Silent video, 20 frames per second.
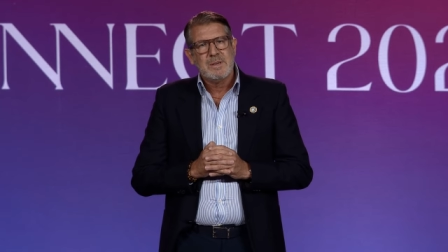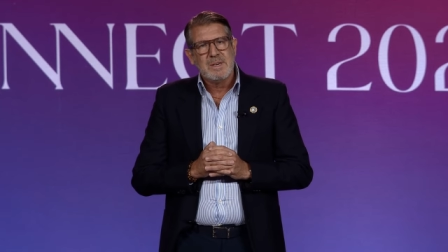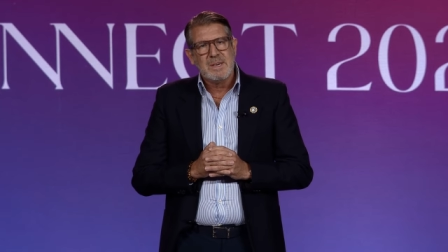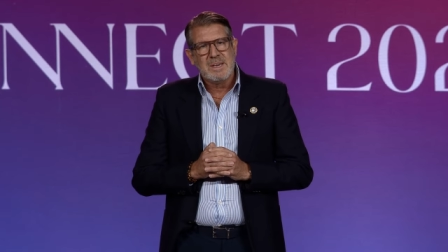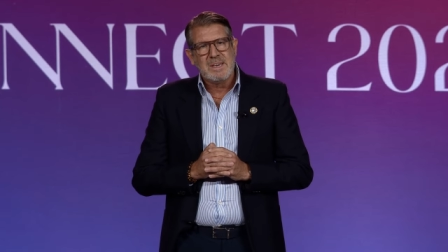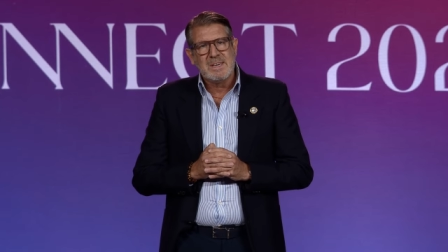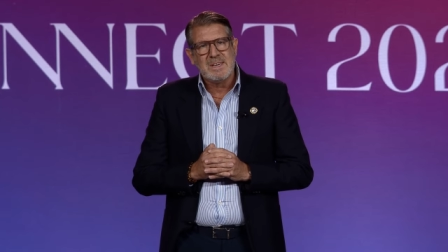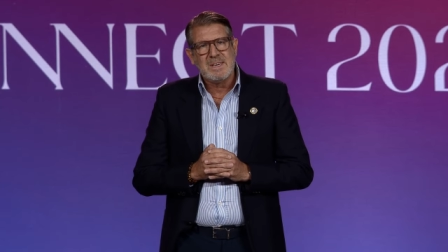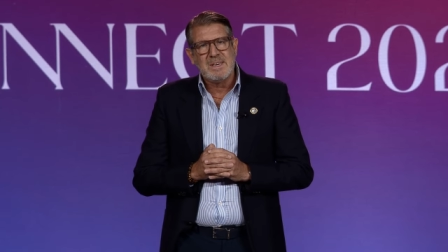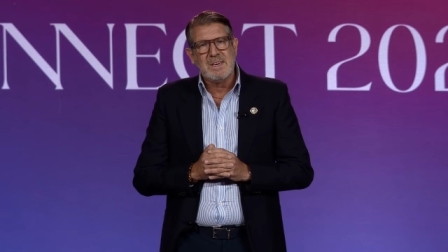
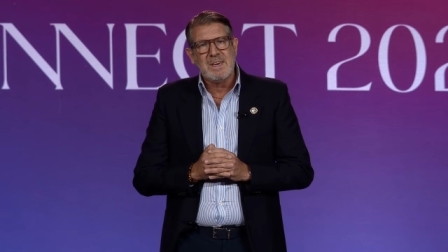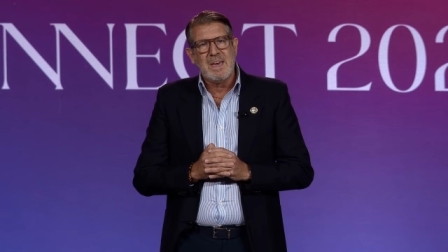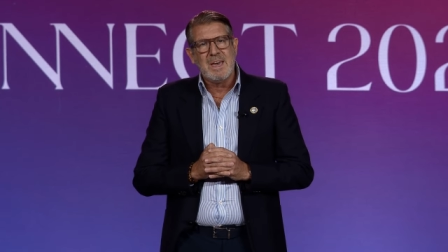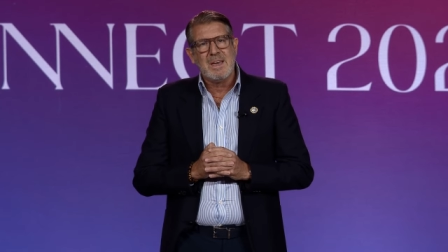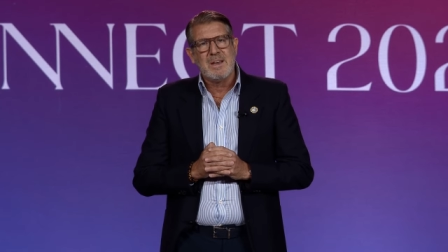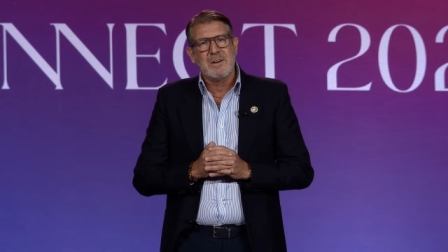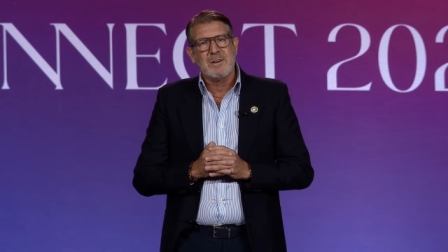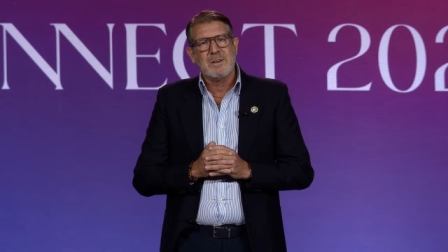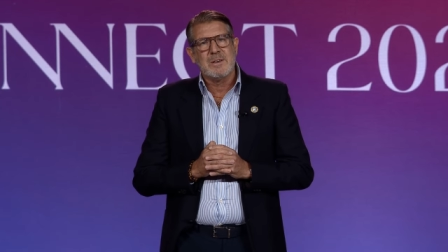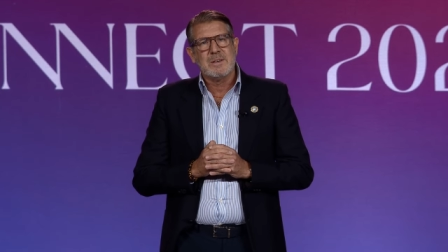in key
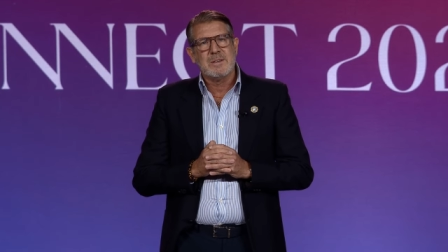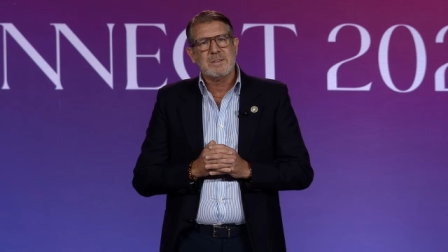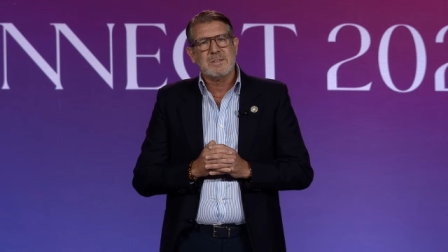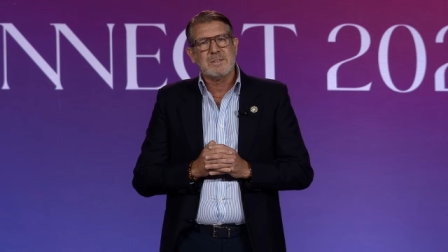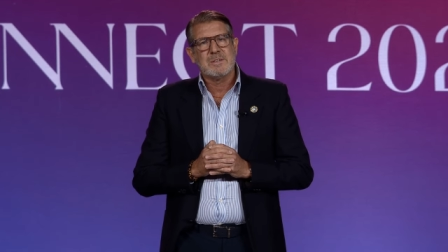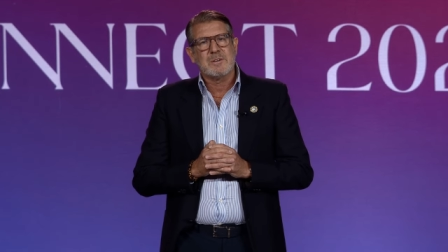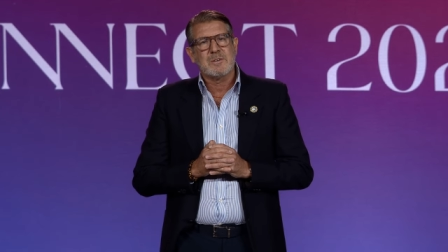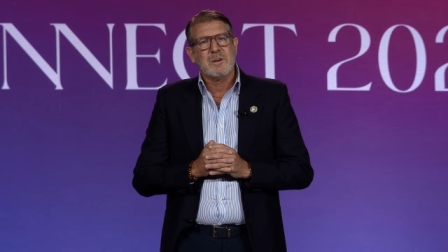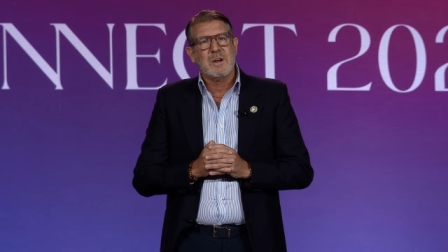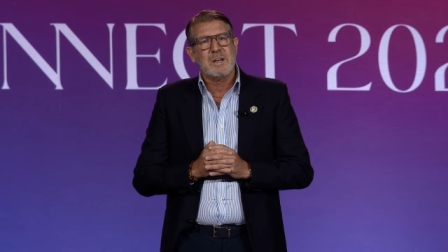
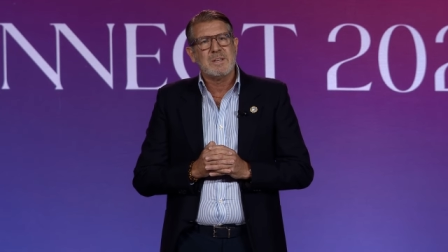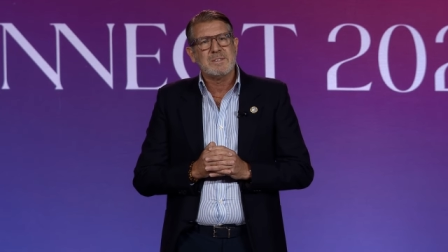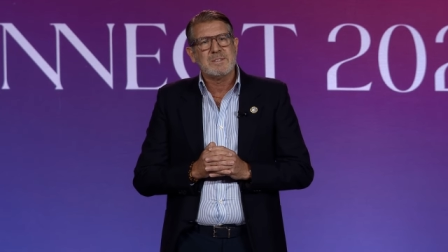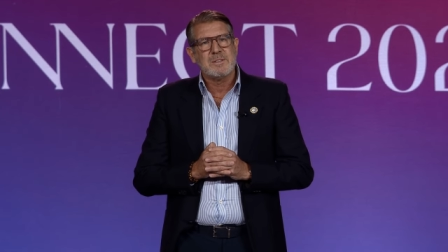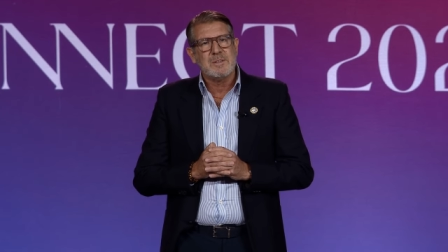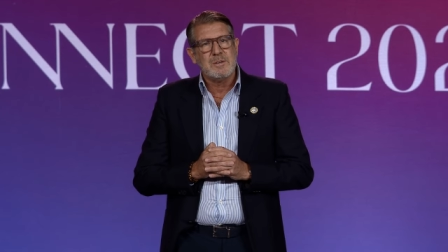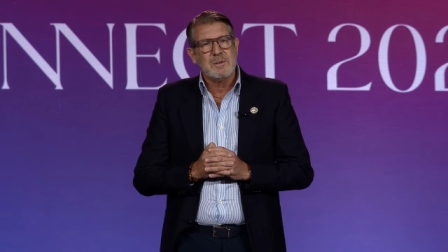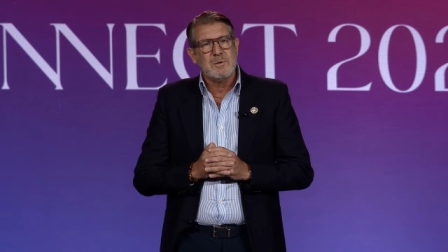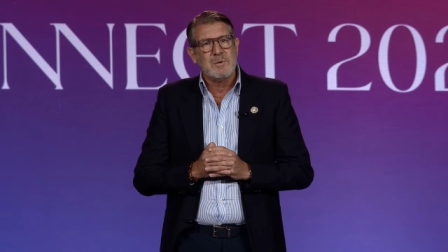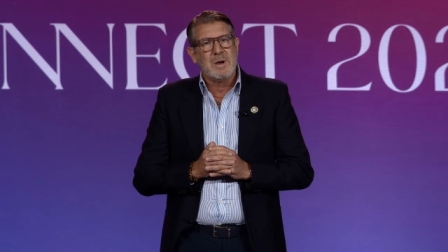areas across
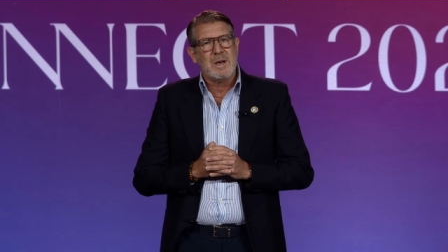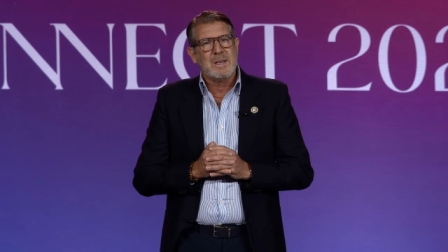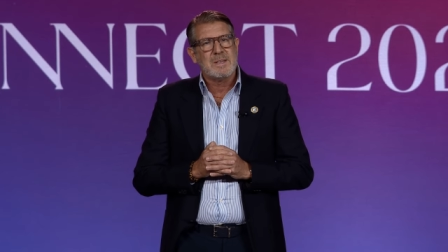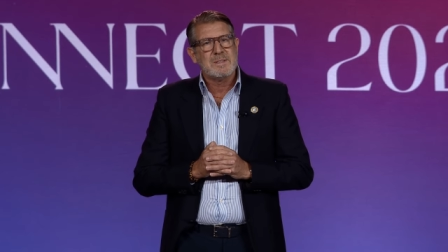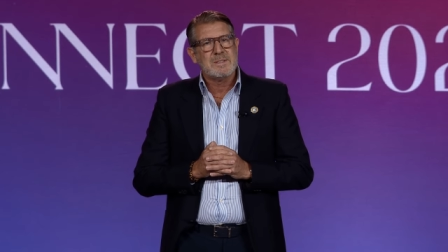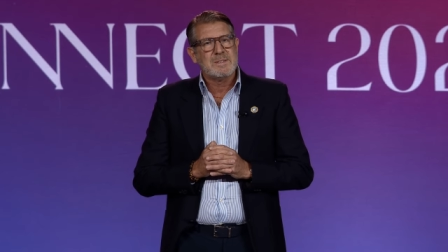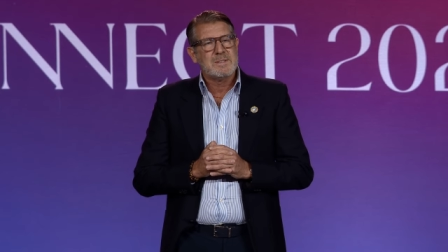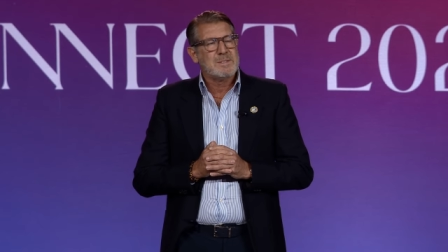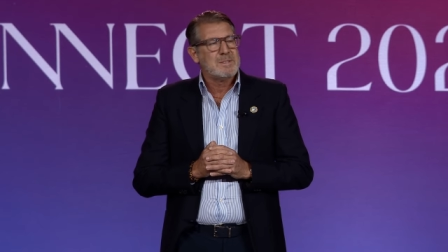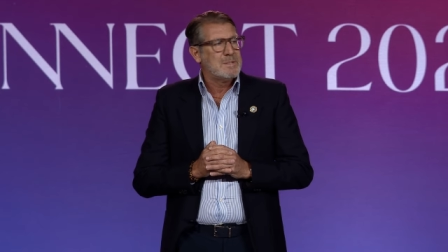the
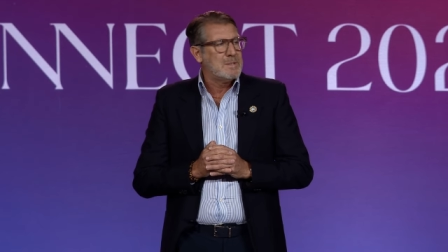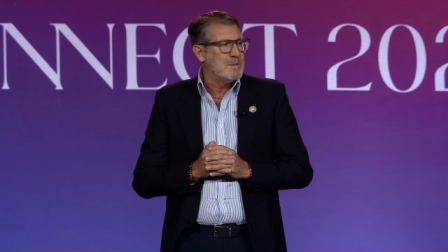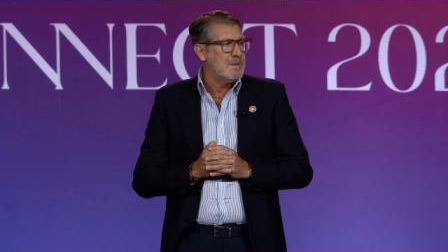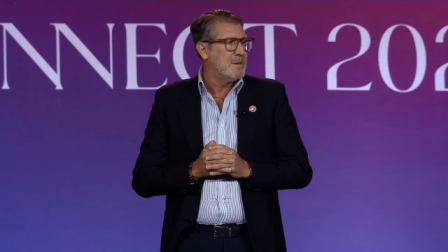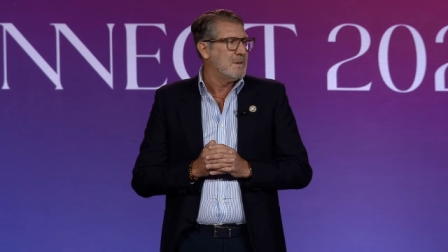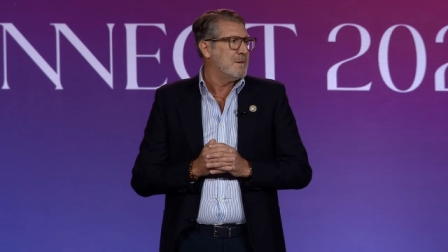U.S.